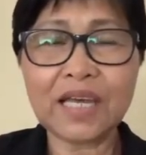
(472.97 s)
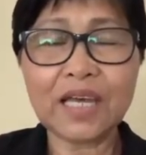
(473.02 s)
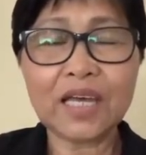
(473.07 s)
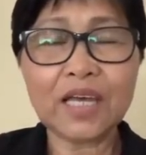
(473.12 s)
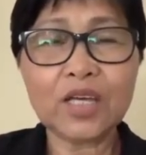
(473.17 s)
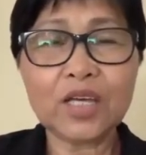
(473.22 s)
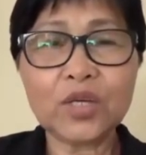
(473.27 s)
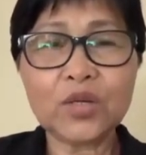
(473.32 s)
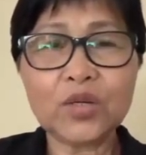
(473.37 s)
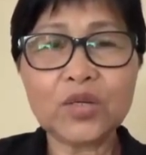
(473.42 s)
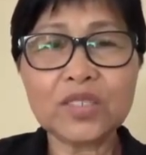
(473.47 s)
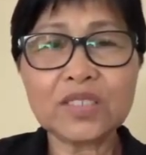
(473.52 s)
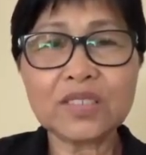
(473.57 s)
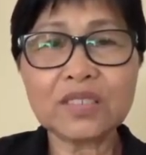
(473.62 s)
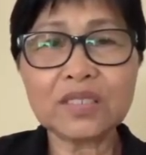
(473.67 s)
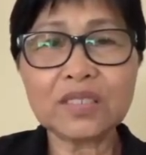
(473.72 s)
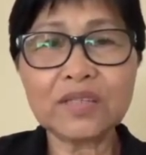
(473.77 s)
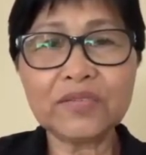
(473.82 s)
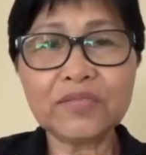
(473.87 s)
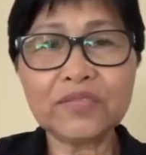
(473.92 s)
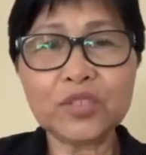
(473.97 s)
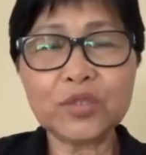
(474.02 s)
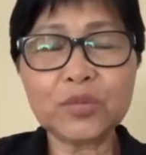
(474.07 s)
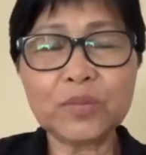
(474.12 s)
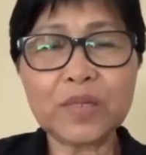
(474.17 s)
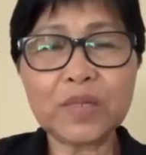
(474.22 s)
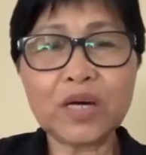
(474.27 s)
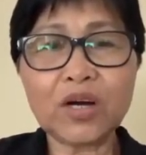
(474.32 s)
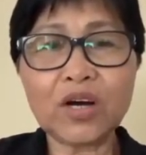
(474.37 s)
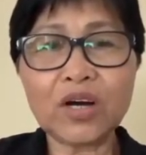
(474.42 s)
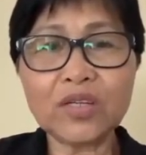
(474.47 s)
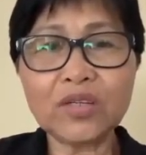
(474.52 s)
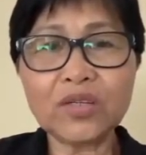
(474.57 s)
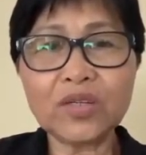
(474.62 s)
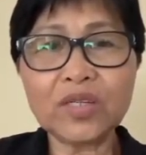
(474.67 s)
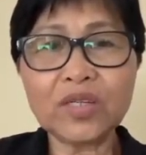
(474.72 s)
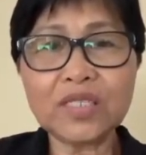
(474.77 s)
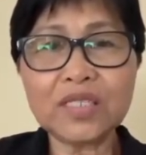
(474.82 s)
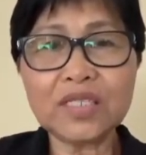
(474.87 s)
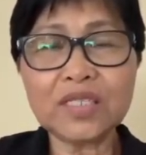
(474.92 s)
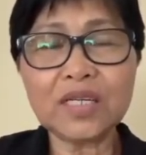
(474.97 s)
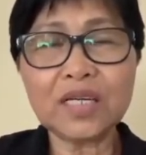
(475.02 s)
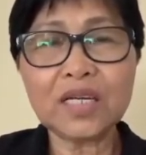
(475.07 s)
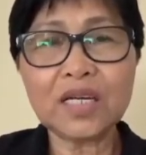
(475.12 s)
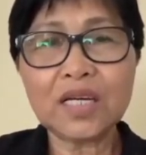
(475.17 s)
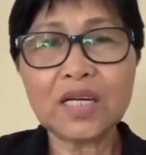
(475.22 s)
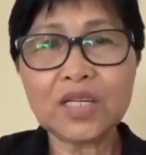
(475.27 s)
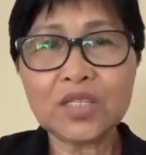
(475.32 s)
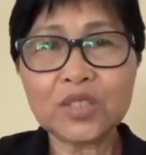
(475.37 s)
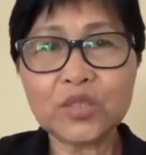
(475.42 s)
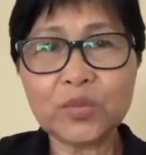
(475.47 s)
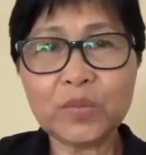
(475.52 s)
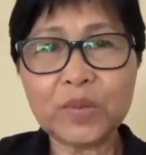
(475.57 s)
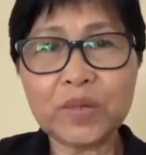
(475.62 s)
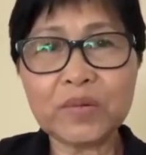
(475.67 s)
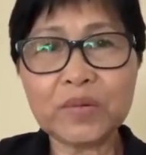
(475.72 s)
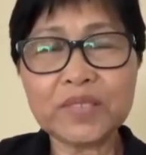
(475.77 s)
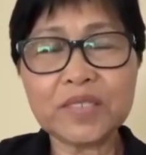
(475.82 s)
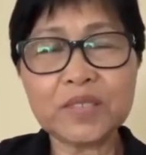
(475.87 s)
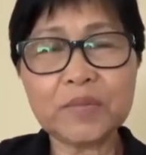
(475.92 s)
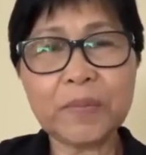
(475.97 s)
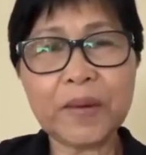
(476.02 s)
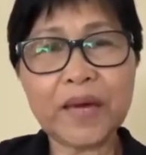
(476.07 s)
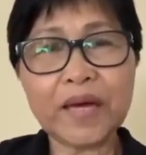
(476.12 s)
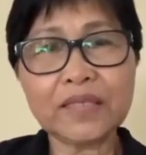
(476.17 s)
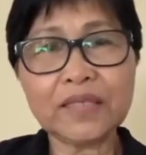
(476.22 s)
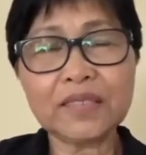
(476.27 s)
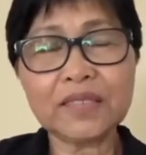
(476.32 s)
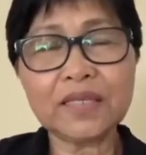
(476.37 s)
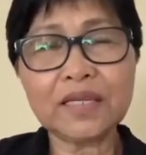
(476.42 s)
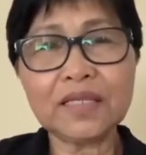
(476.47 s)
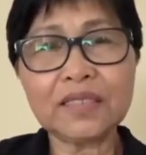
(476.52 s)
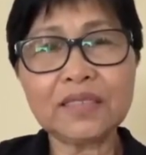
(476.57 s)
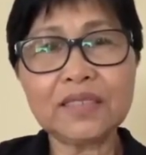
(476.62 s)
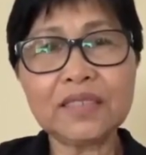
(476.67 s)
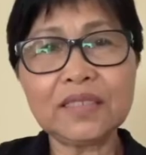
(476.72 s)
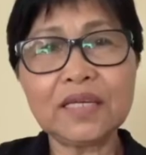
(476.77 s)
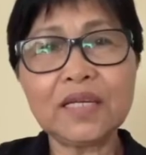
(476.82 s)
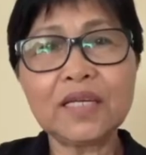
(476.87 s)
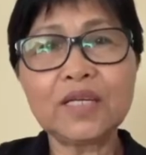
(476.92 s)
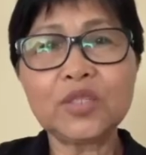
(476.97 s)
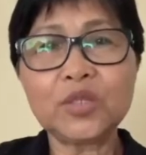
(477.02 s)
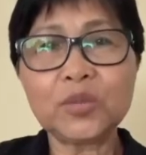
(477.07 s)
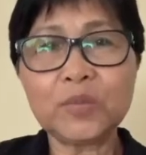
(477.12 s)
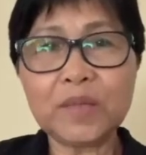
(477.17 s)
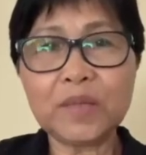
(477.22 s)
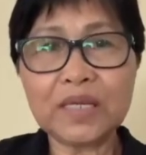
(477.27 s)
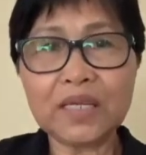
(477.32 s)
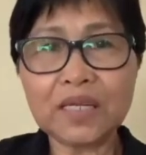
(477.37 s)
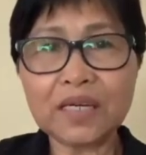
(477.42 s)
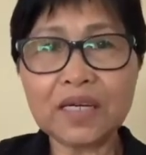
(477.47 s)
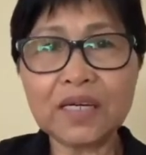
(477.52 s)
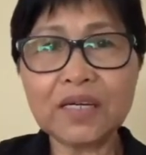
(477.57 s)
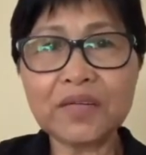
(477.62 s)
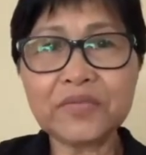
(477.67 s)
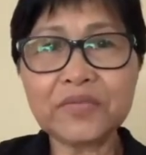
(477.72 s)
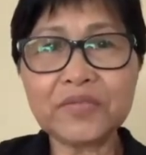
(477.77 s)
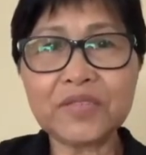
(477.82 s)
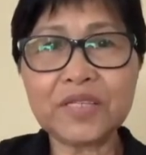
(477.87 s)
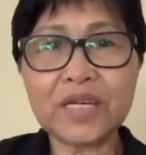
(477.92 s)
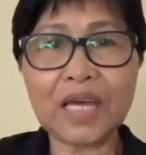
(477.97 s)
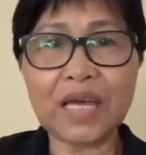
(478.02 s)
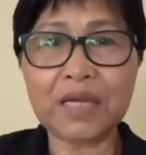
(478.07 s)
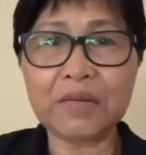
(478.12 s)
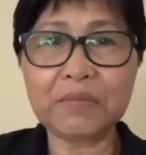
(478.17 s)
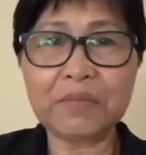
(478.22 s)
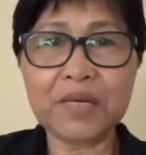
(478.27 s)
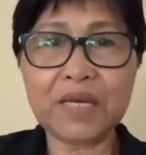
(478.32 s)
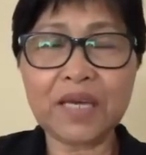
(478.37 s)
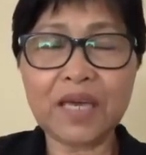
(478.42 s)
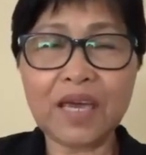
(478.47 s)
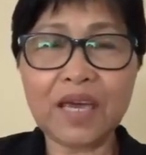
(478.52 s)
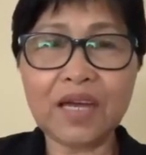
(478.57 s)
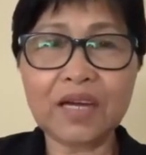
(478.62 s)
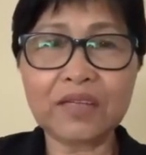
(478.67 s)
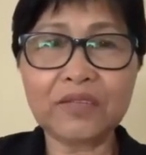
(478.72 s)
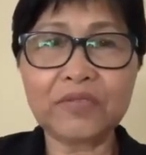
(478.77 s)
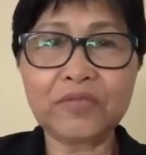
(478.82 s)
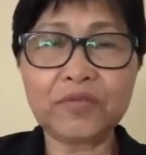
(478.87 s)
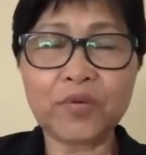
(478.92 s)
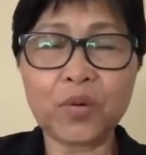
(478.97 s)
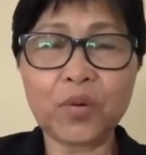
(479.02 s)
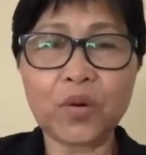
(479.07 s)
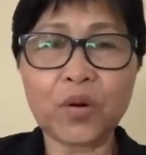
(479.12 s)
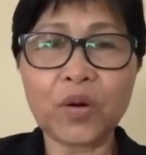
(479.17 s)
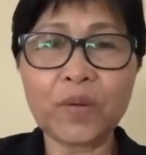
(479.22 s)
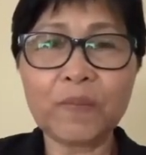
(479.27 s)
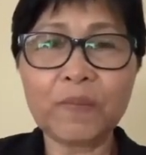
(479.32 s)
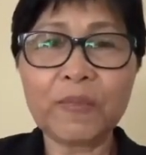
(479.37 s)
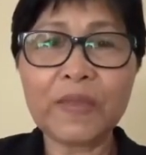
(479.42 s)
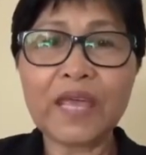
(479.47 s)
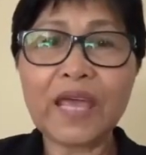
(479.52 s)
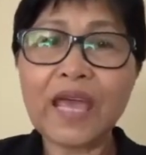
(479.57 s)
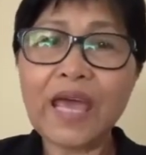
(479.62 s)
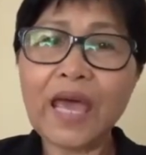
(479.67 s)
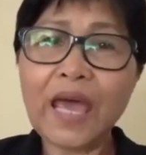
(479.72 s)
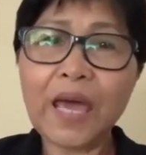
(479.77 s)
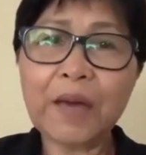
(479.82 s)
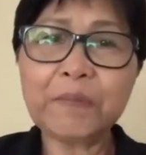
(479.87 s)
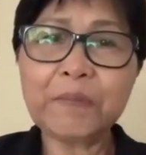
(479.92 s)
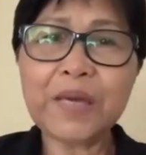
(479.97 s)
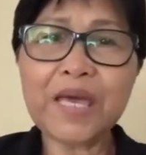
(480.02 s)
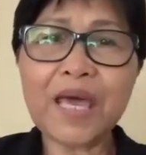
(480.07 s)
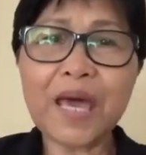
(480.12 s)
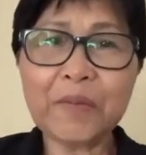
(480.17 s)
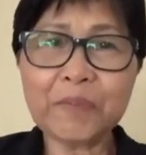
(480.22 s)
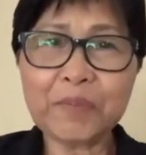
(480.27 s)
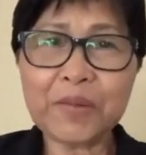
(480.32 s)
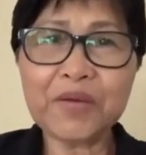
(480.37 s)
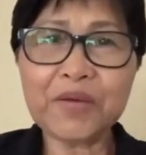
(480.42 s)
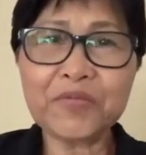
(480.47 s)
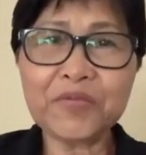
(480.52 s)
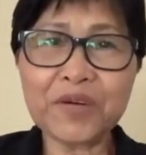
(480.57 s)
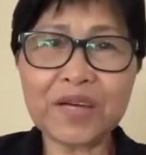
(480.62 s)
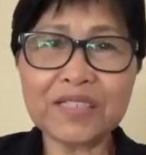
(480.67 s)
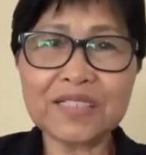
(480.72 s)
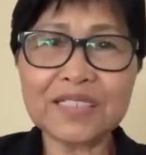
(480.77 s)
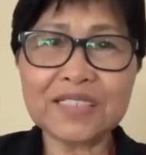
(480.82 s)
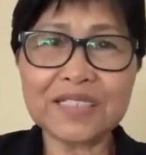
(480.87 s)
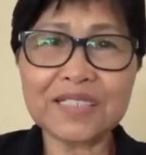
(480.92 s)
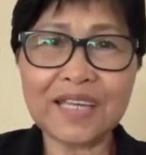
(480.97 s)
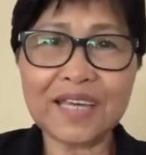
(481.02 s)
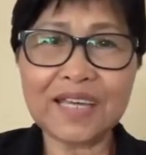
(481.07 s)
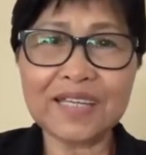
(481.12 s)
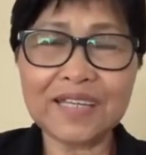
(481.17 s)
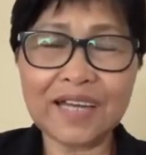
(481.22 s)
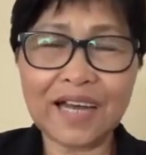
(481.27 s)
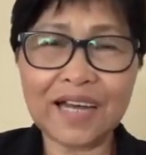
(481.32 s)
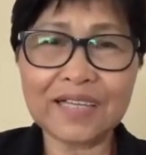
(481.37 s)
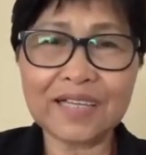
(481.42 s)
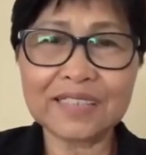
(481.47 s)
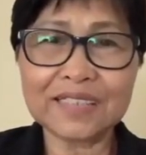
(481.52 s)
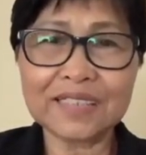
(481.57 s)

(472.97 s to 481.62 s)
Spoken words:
You deserve to be honored, to be respected, to be loved, and be cared for. Happy, happy Father's Day, Gang.